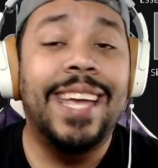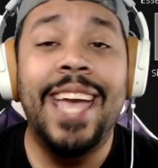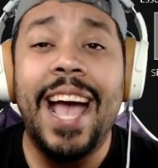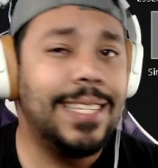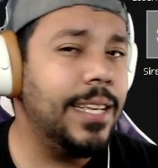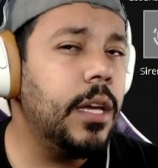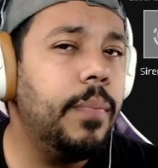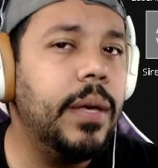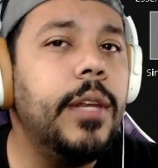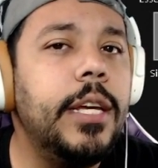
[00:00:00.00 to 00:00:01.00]
casting
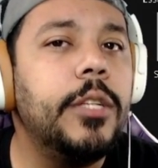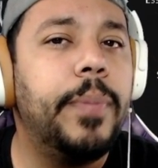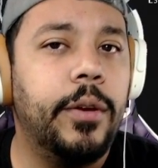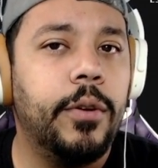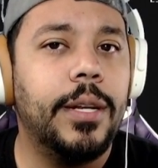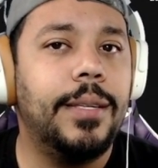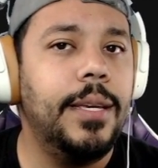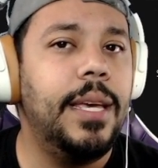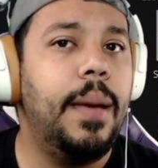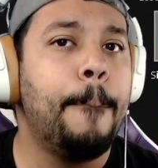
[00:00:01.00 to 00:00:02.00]
abilities, but you're gonna
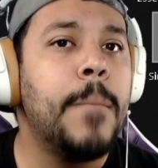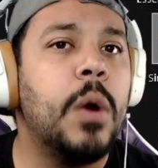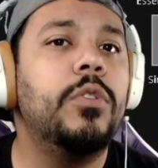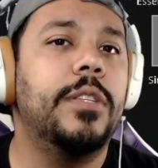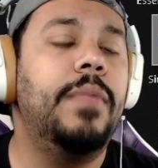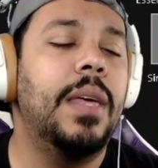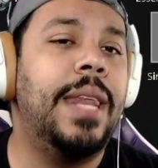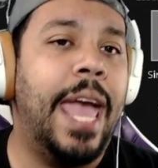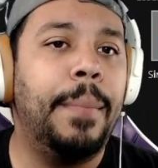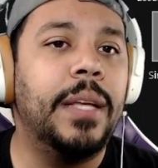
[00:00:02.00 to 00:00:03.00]
see most of the
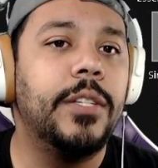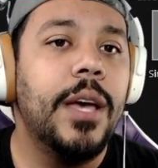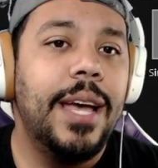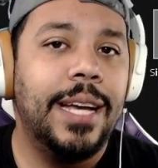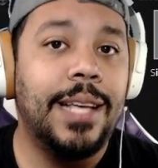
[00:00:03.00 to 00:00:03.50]
damage is